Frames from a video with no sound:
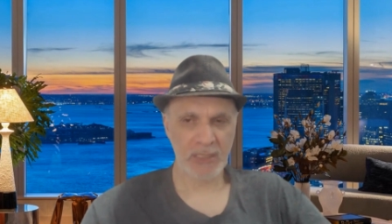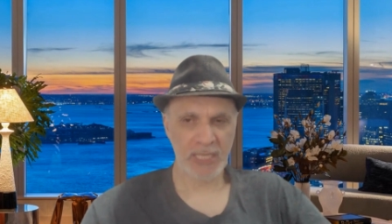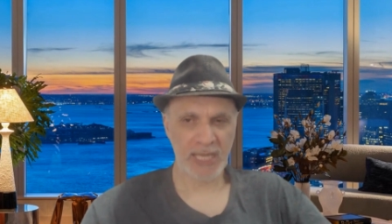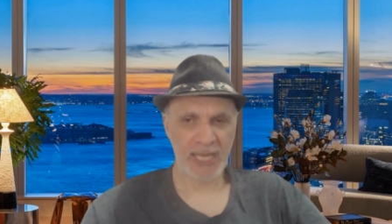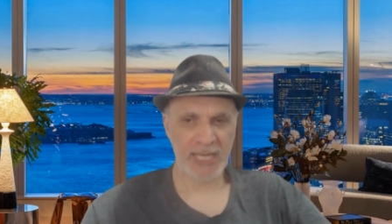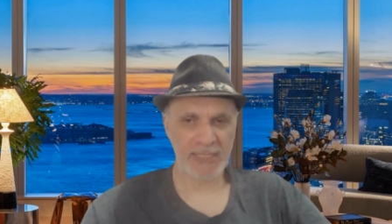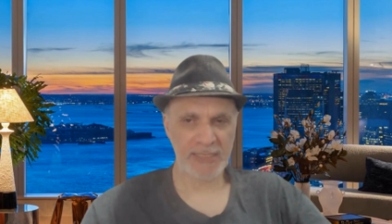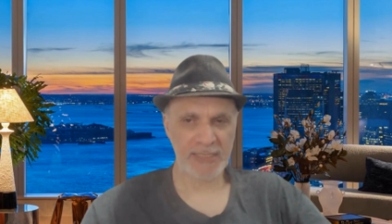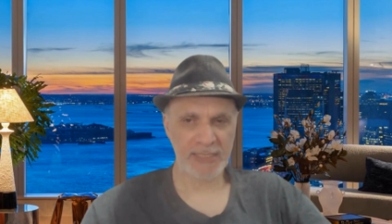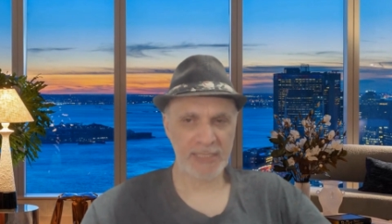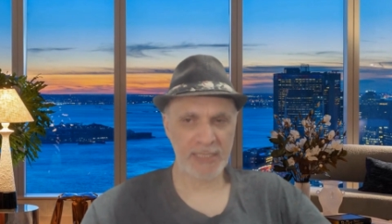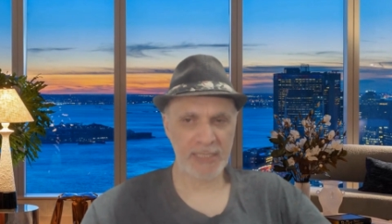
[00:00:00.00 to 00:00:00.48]

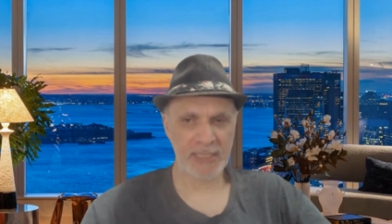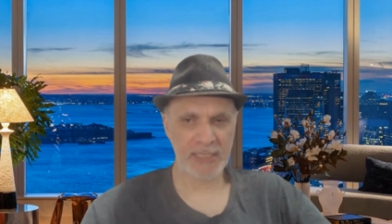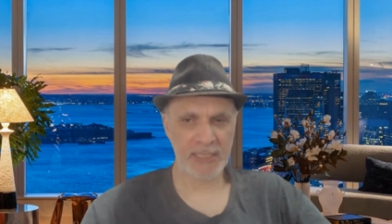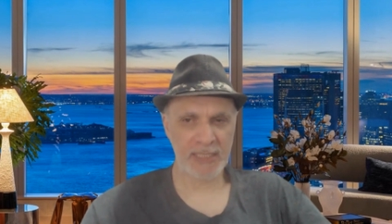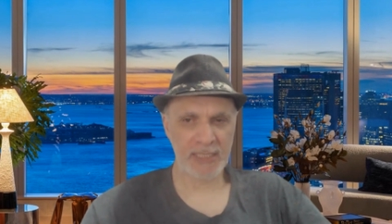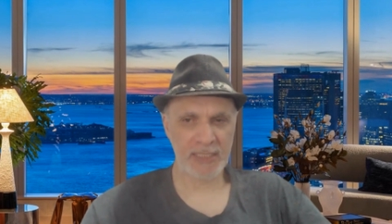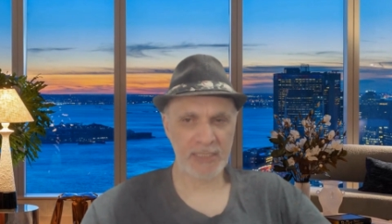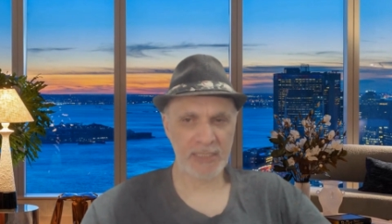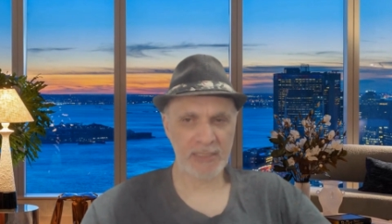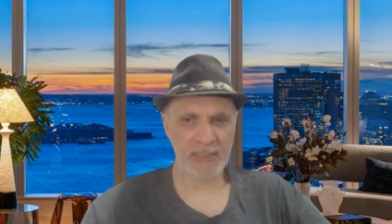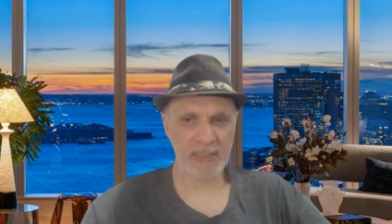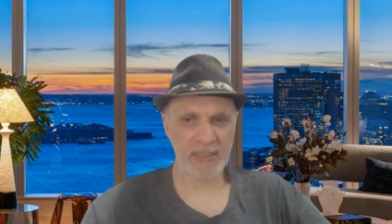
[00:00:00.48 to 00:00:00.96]
And
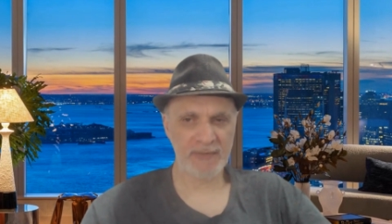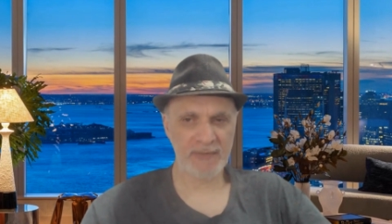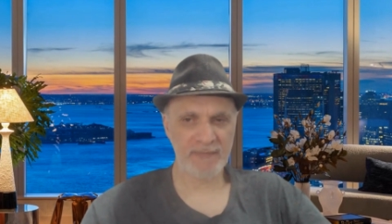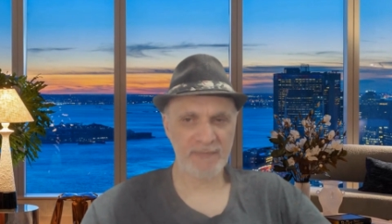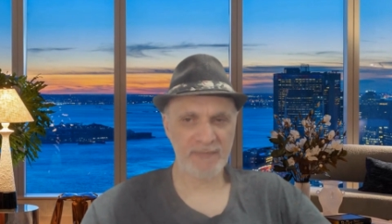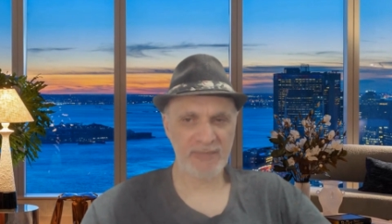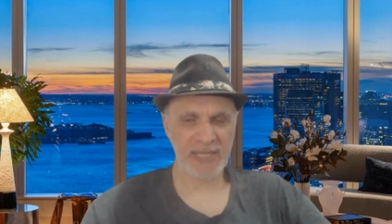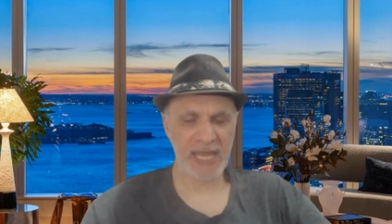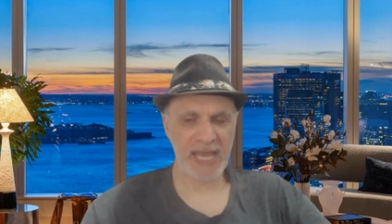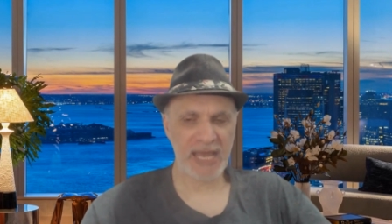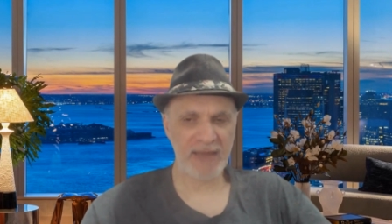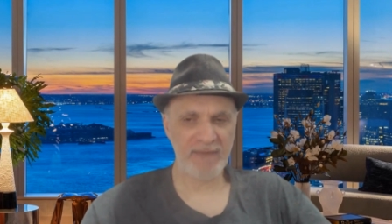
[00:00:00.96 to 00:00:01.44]
then
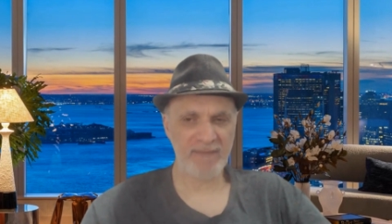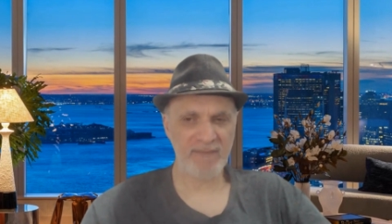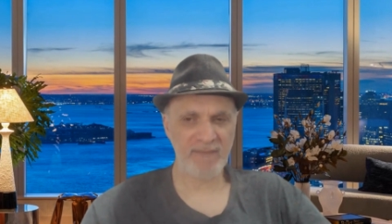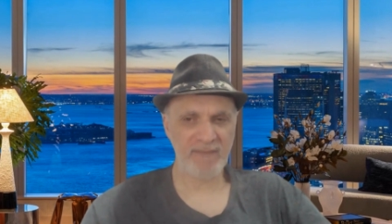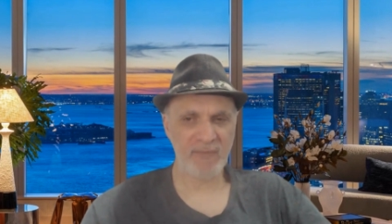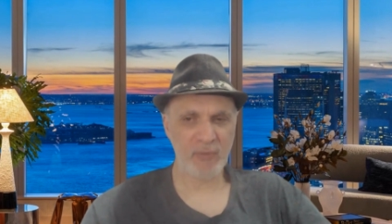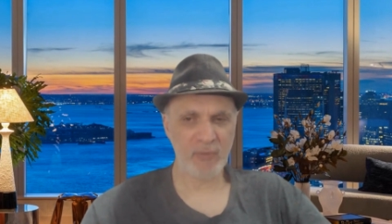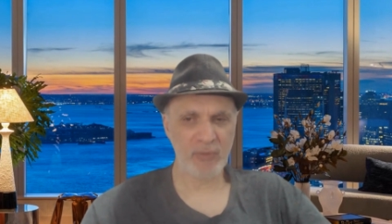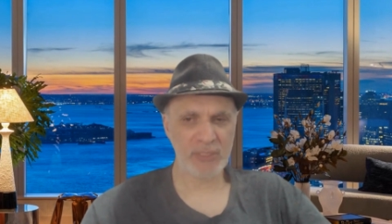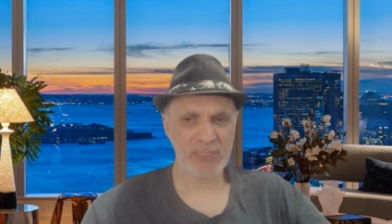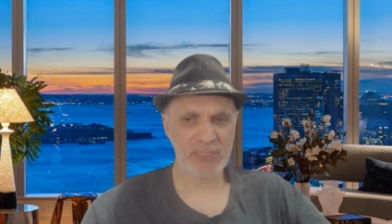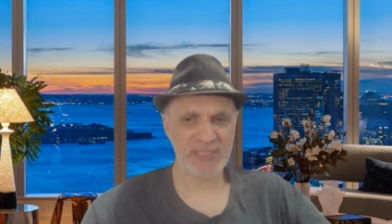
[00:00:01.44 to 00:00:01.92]
we have
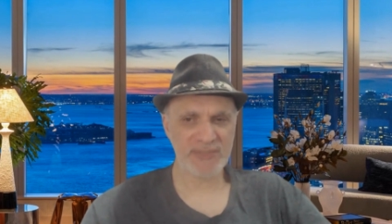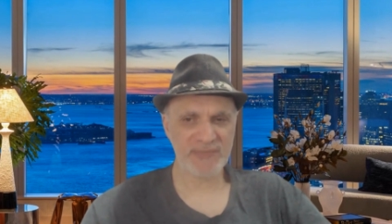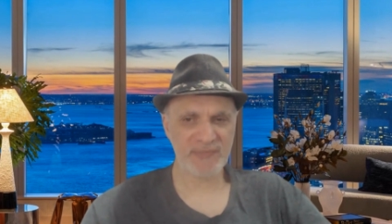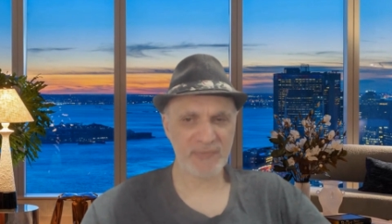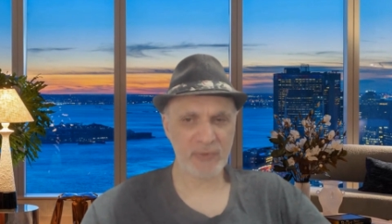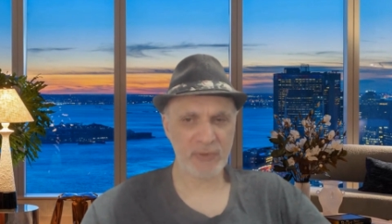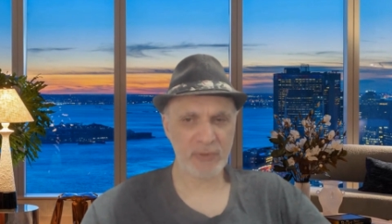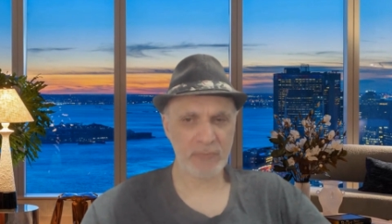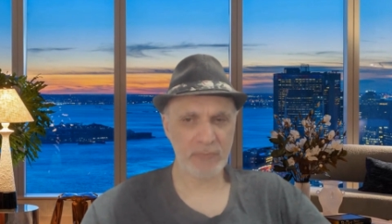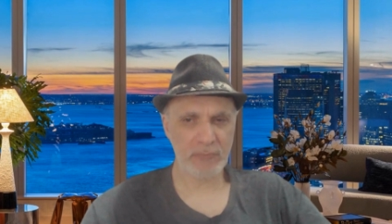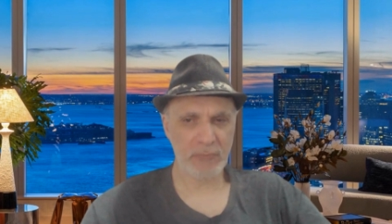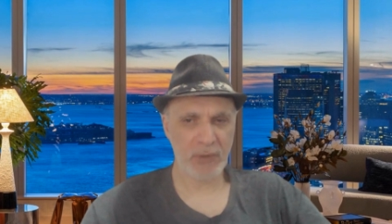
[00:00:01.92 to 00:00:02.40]
words
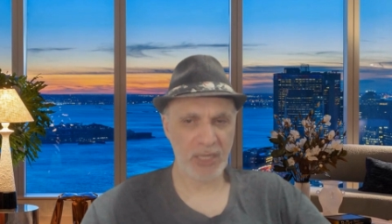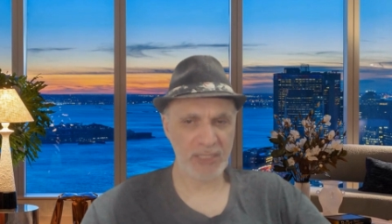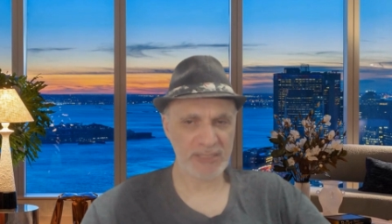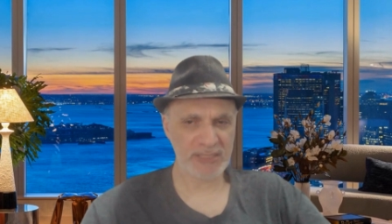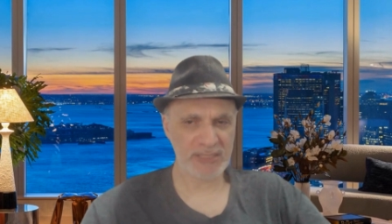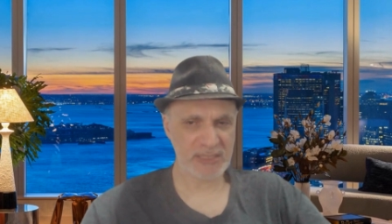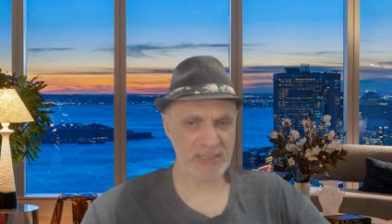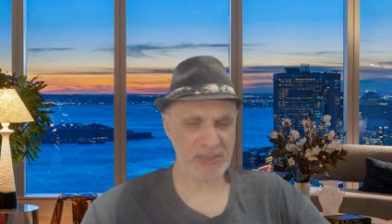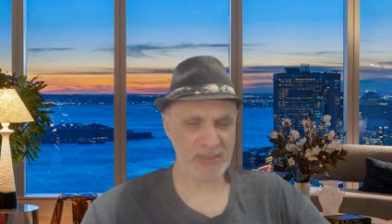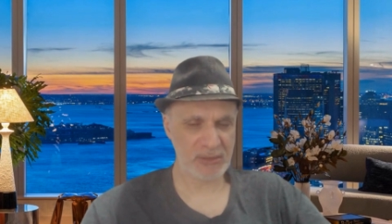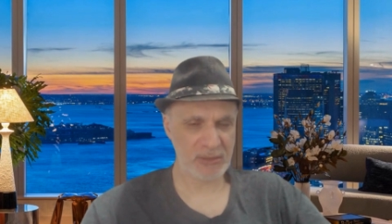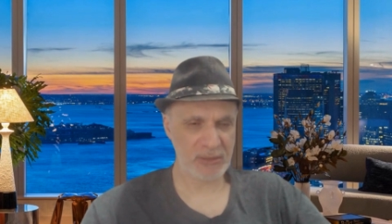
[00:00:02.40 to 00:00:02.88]
for
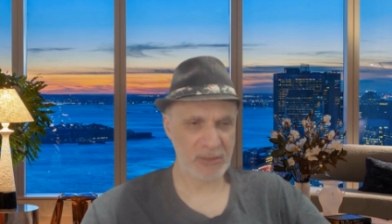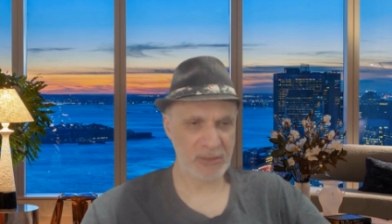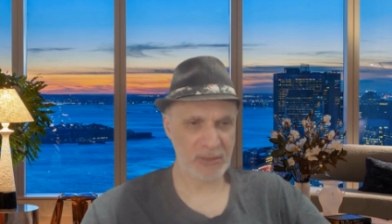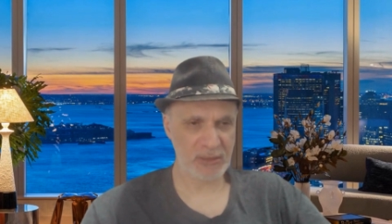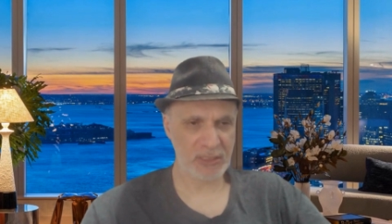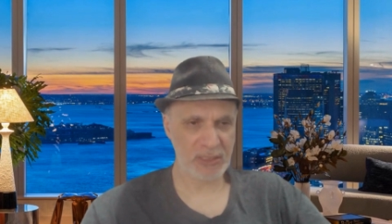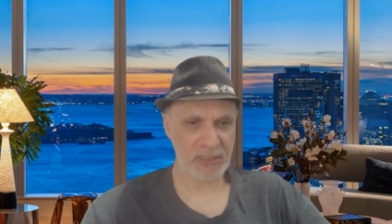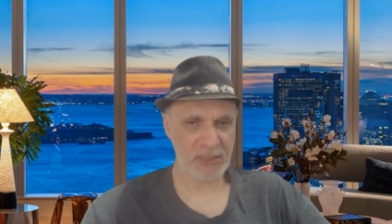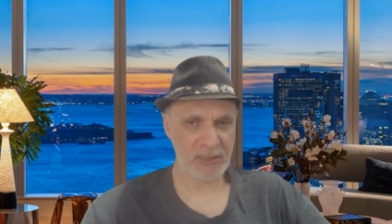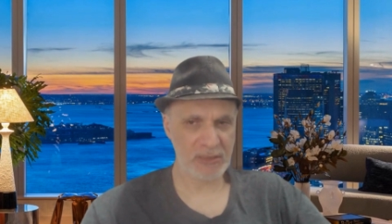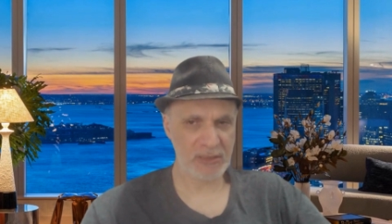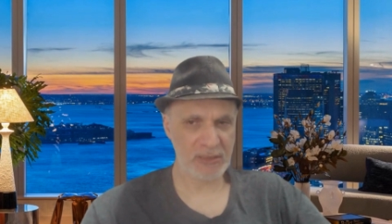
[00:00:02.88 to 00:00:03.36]

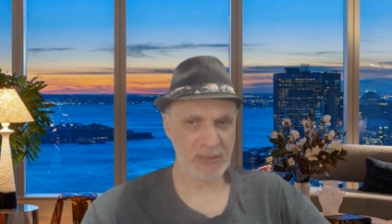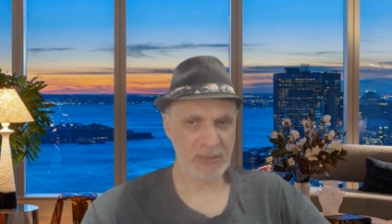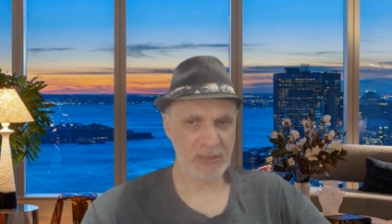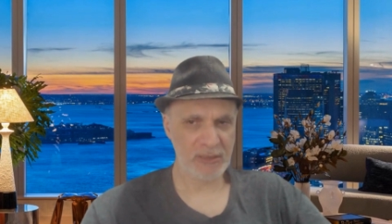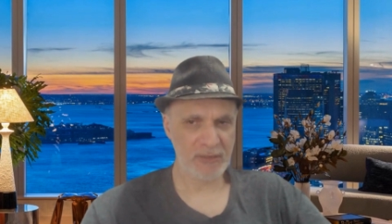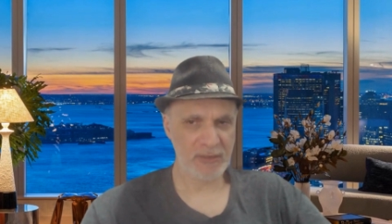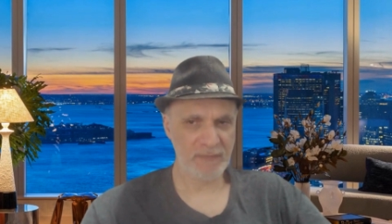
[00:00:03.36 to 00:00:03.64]
muscular,